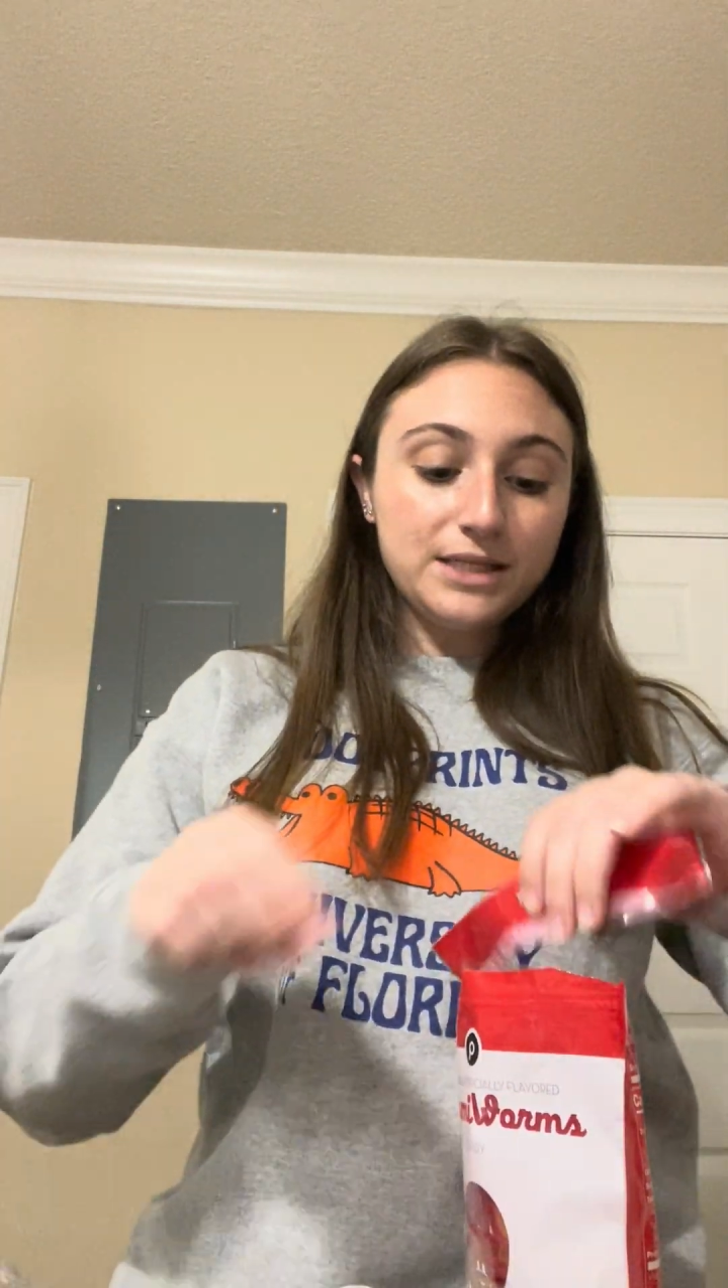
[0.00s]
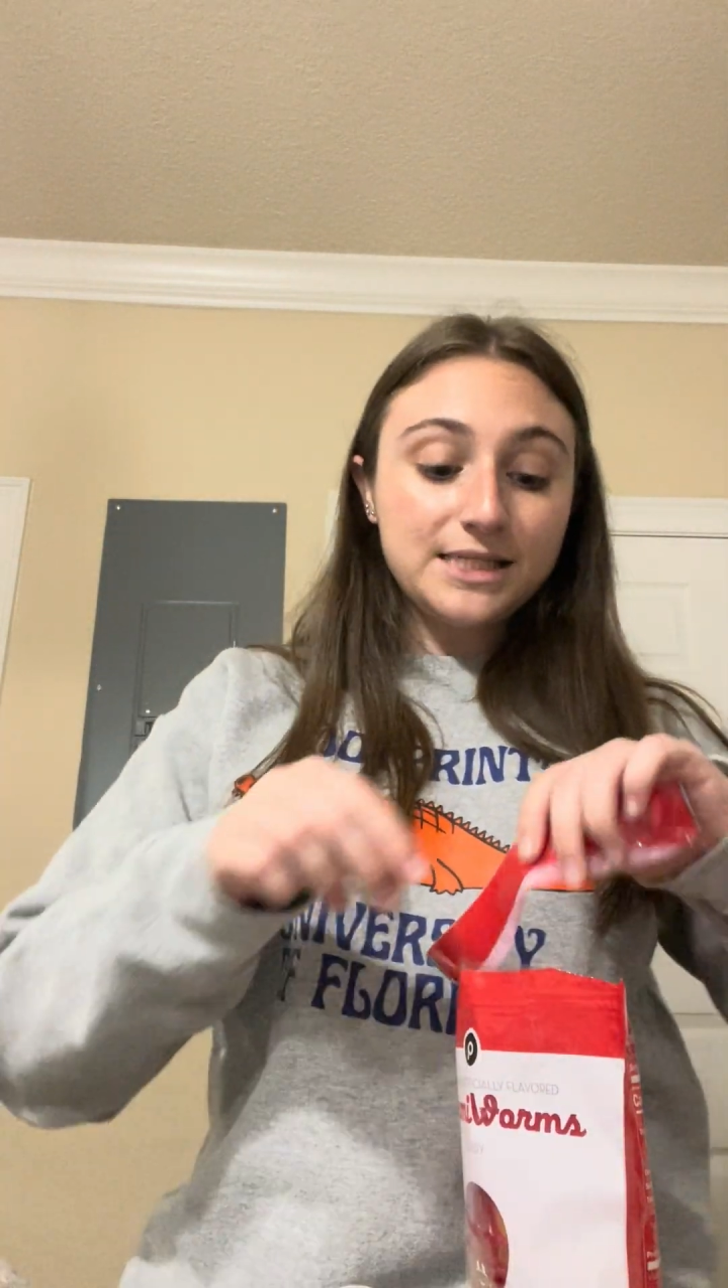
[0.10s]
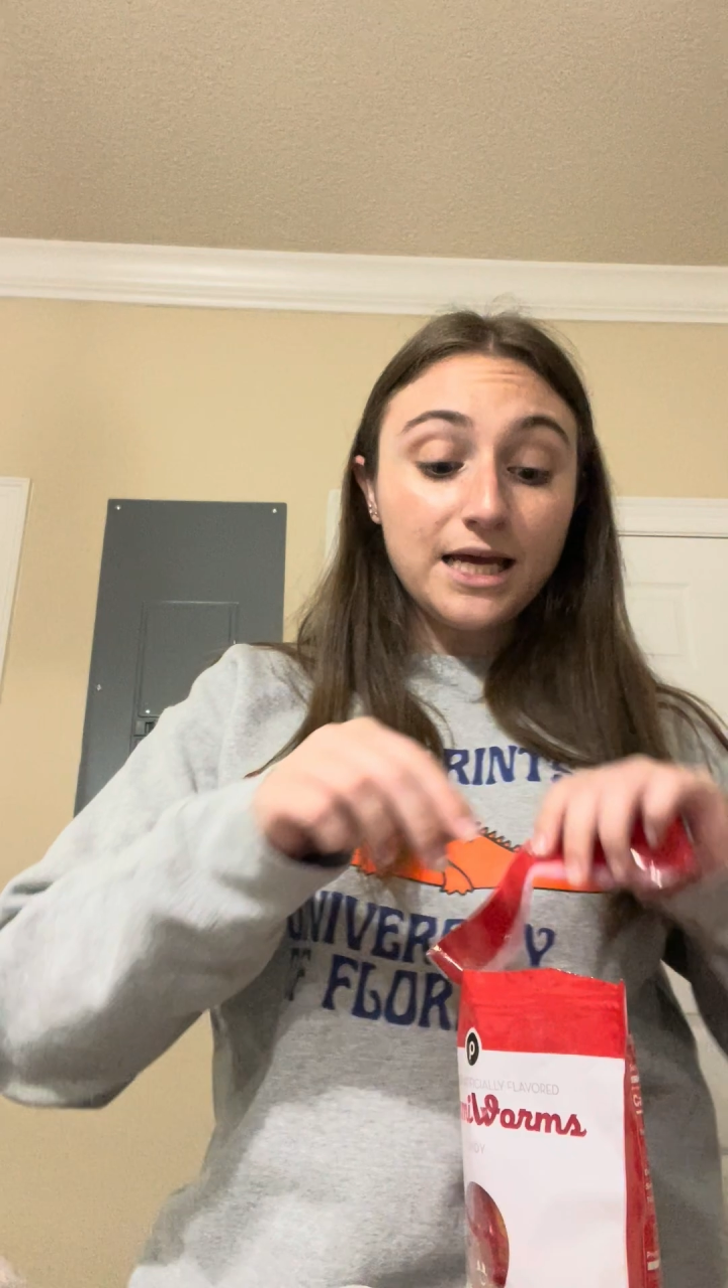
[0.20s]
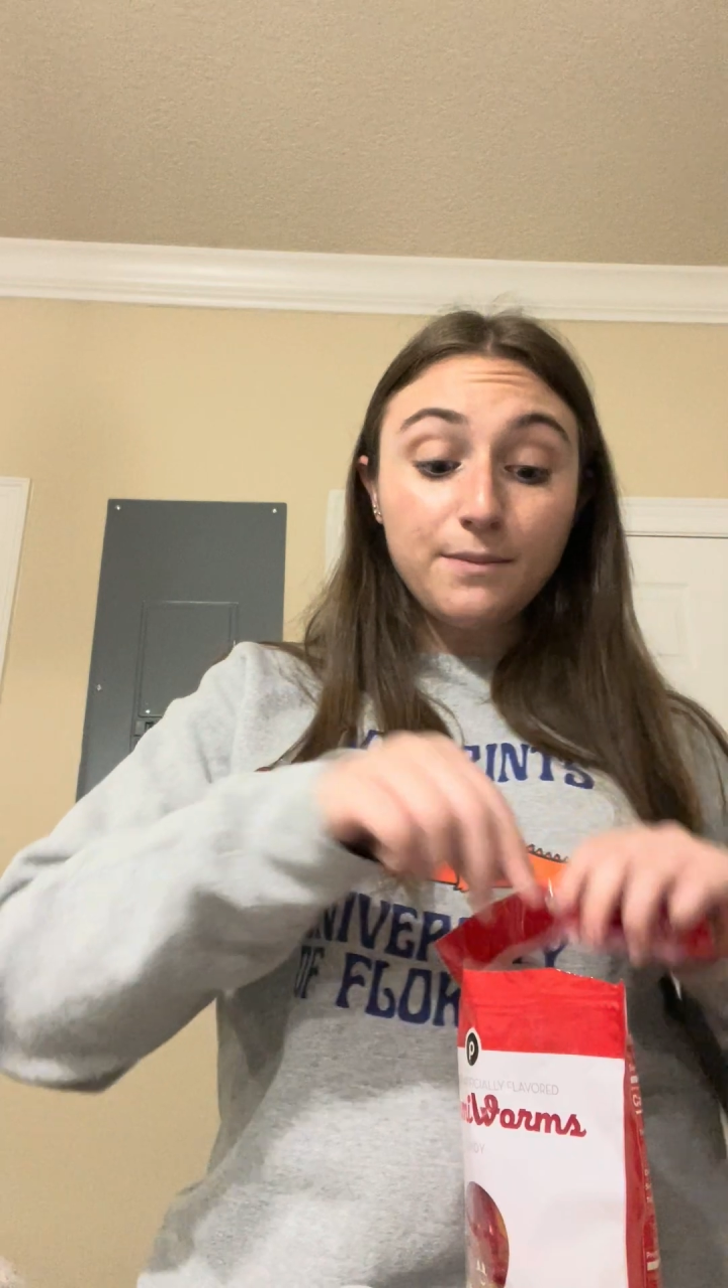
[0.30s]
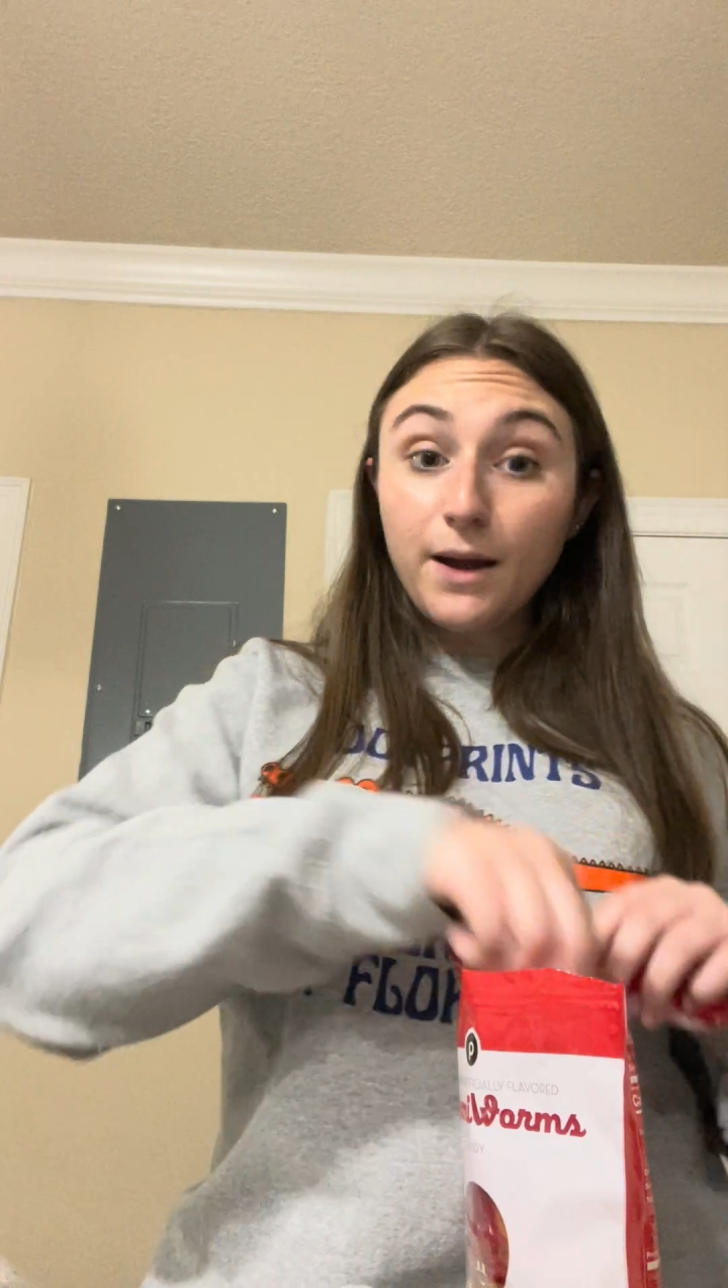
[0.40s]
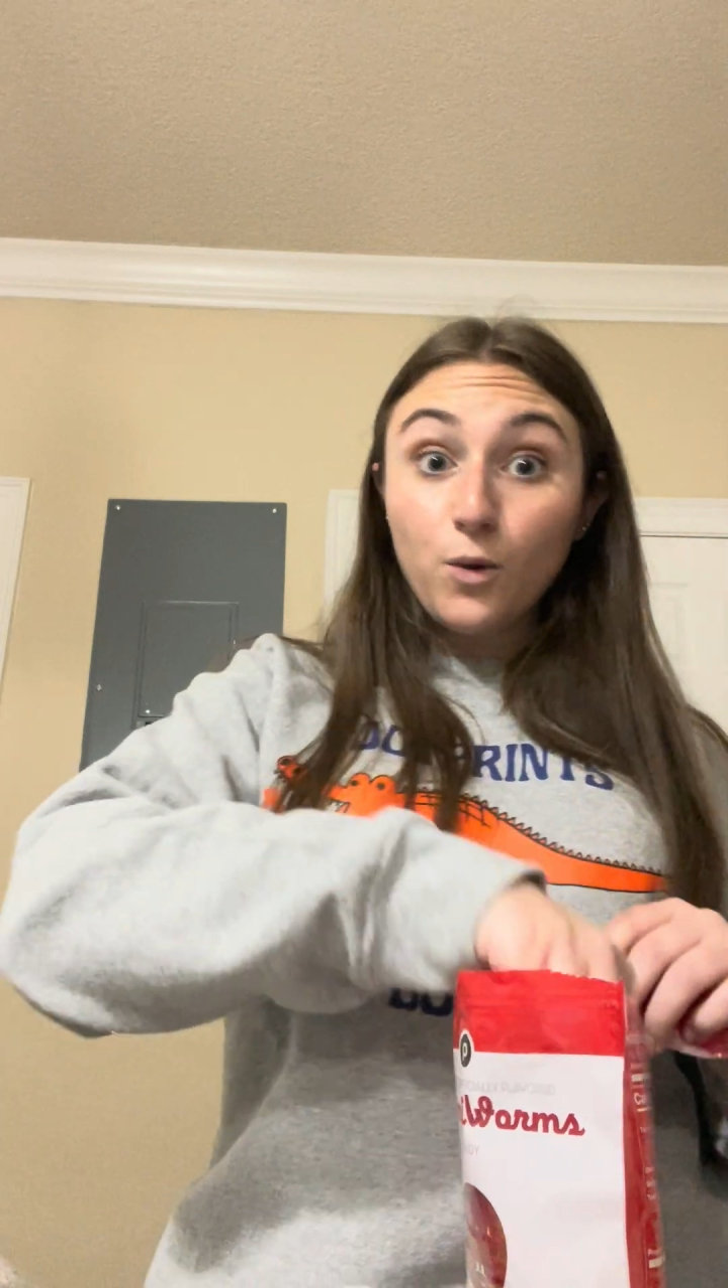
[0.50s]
take my